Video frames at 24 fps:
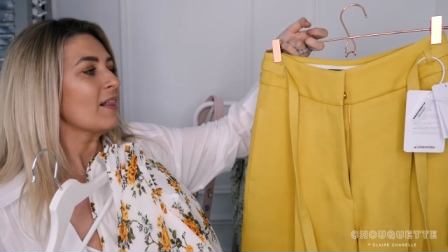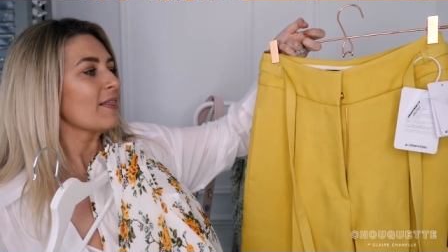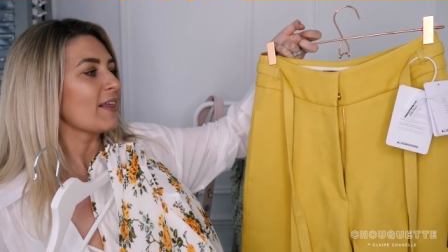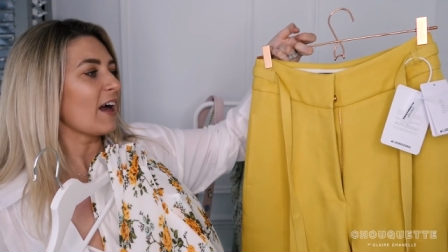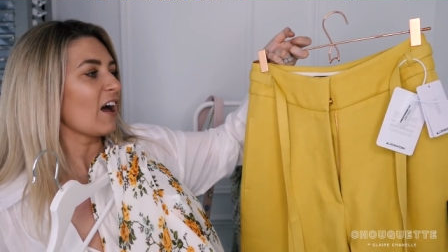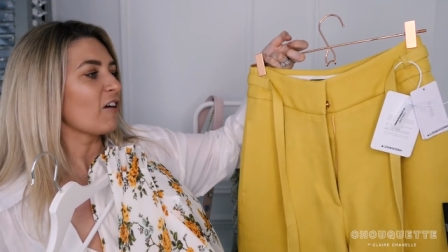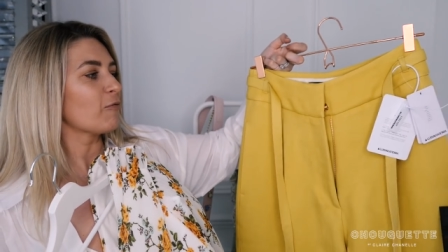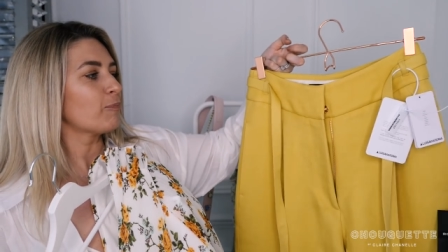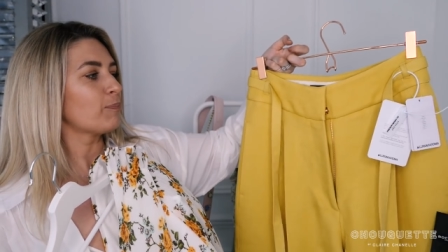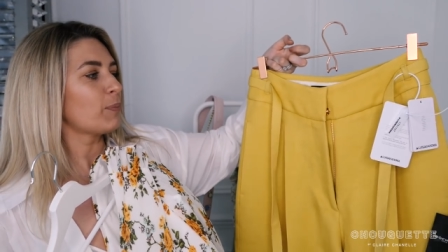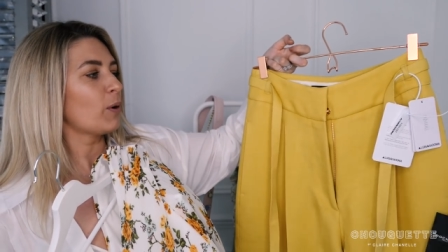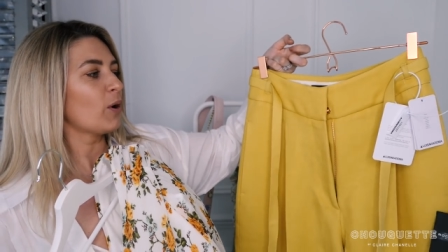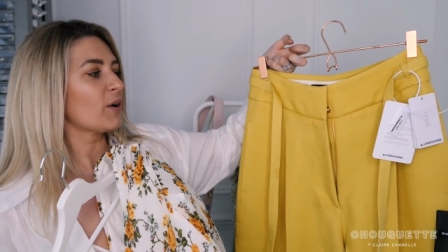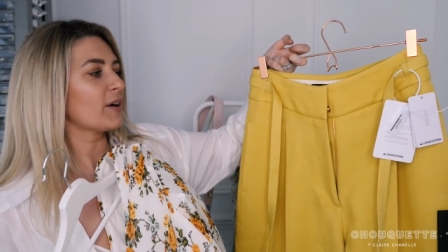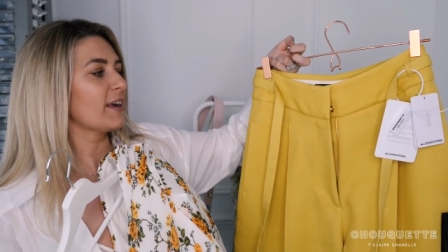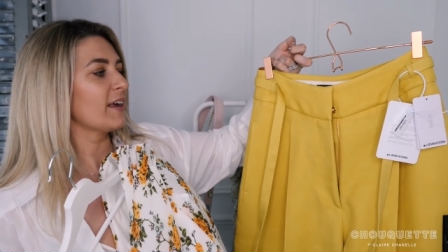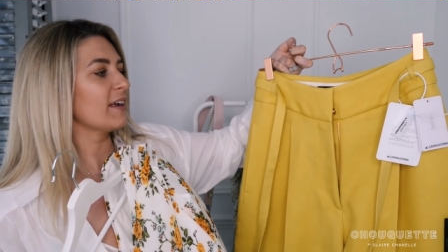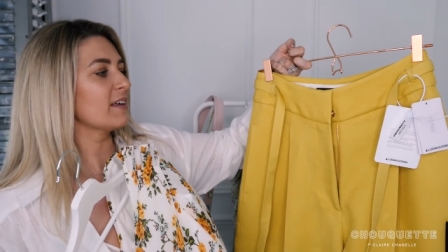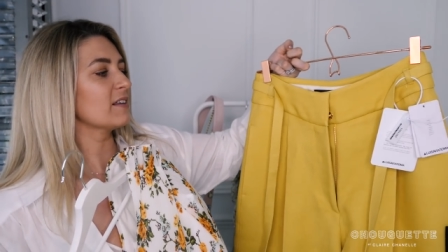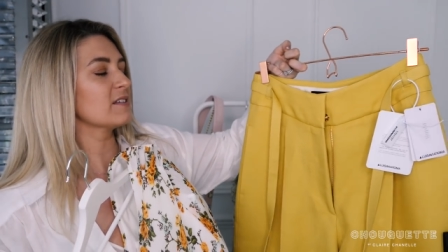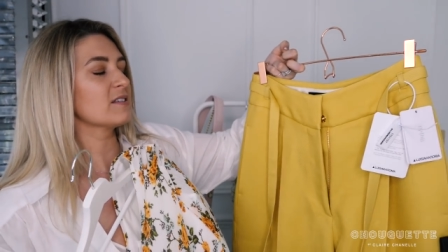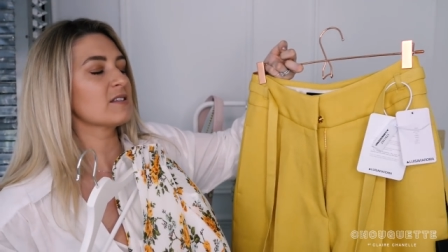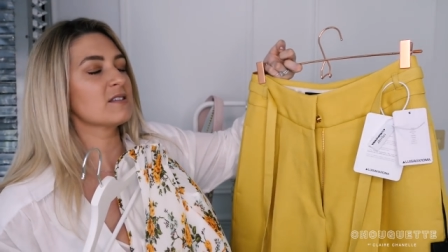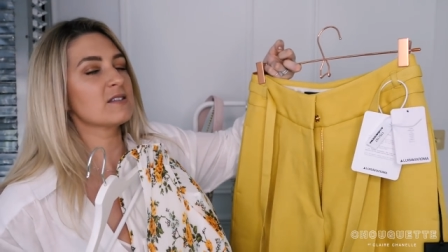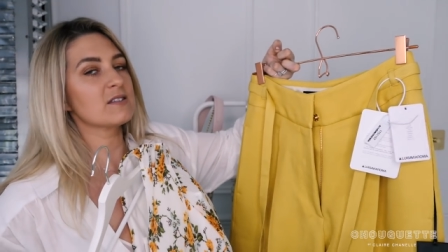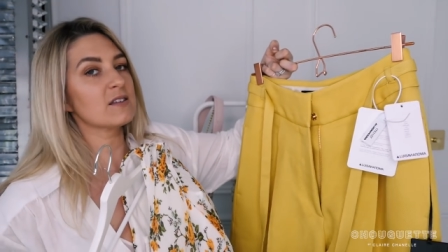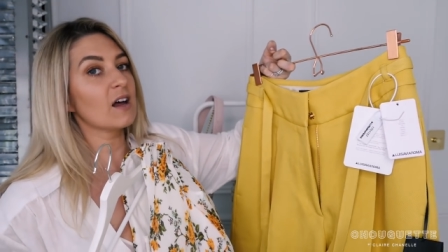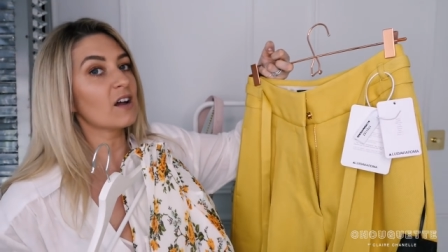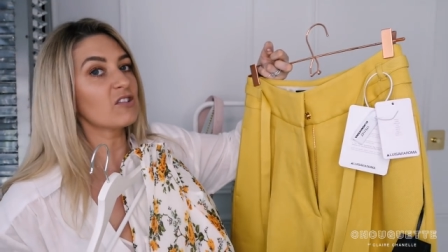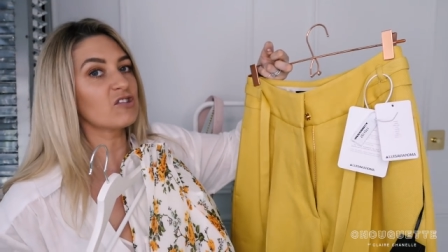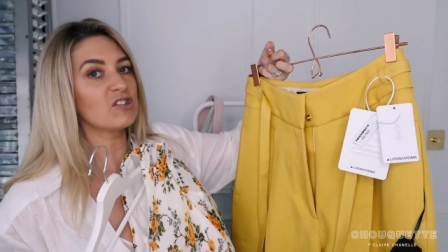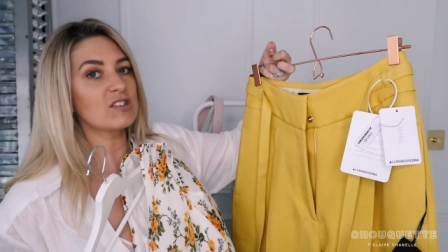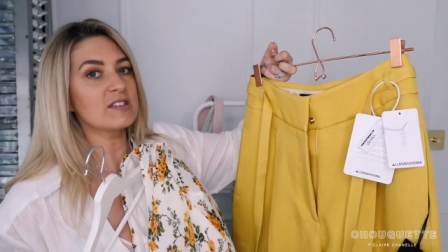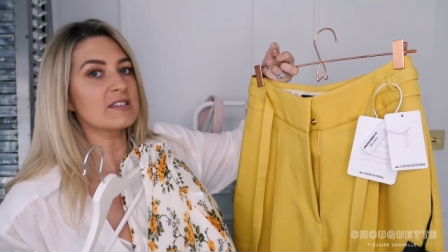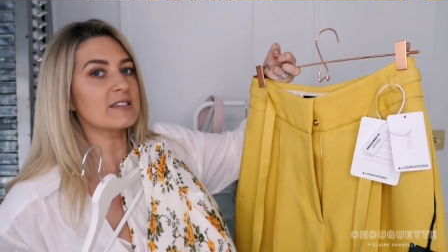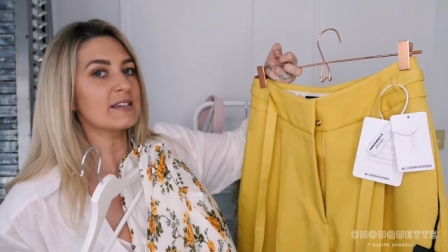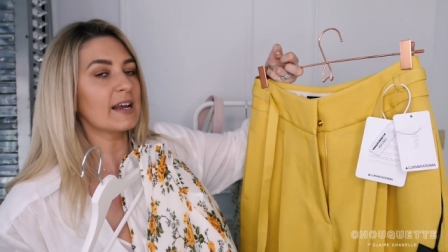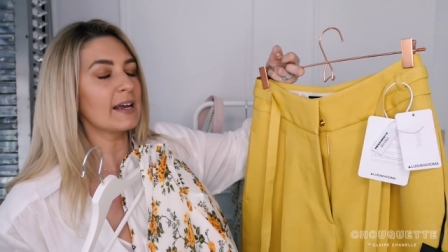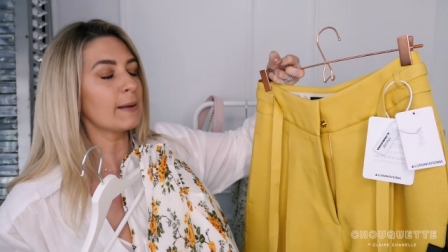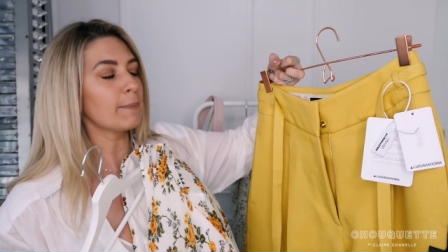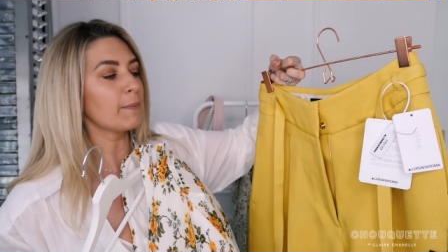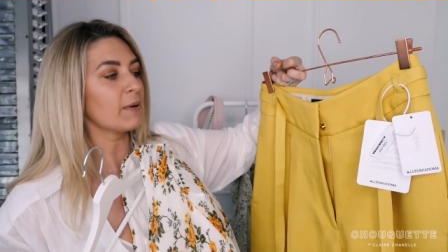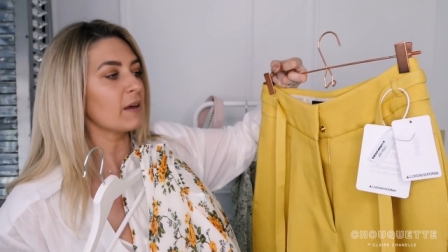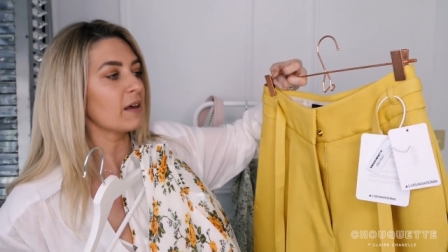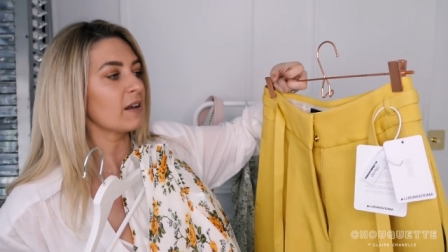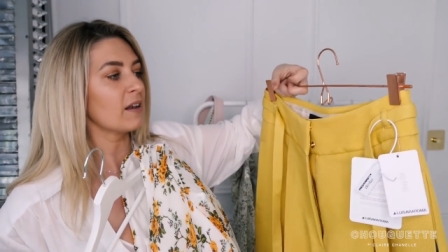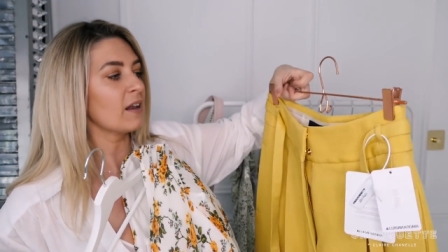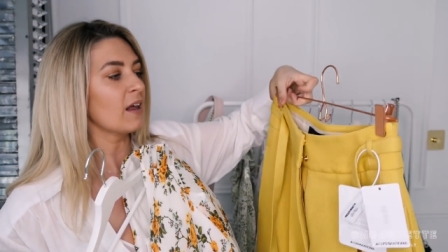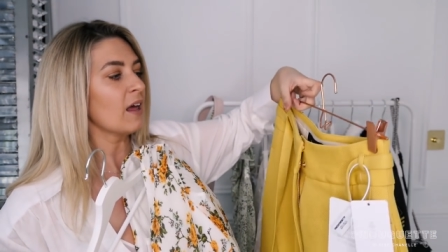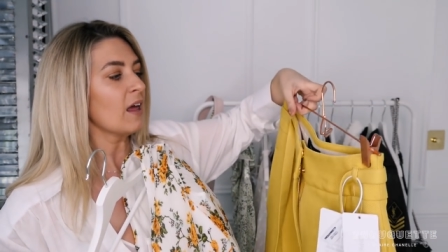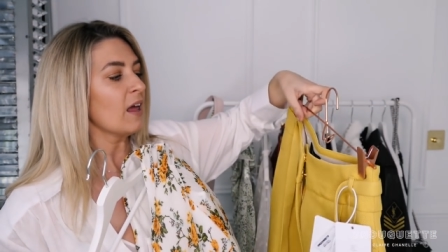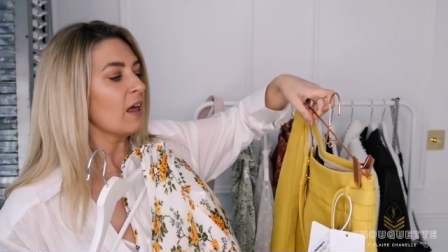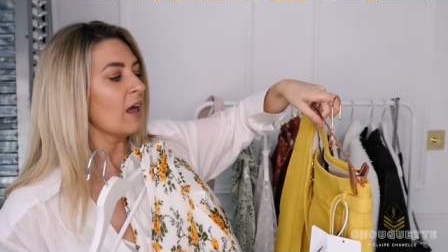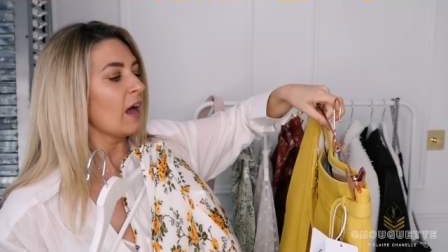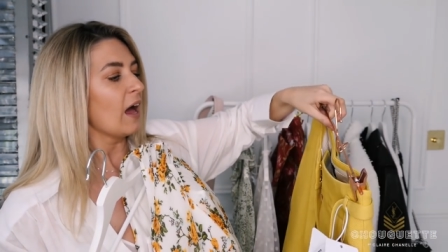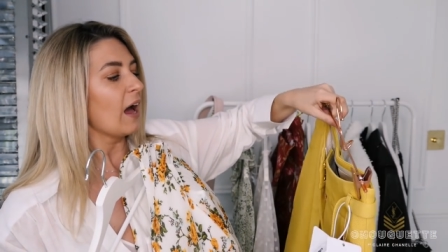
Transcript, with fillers: They have pockets, such a statement